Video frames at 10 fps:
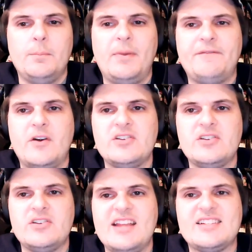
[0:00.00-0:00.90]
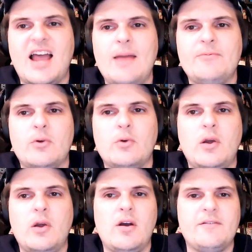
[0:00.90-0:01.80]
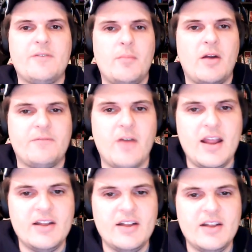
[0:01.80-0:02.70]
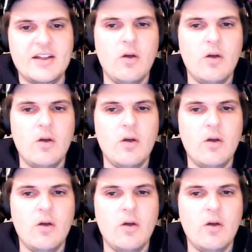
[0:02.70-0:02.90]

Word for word: But first, it's time for a quick word from our friends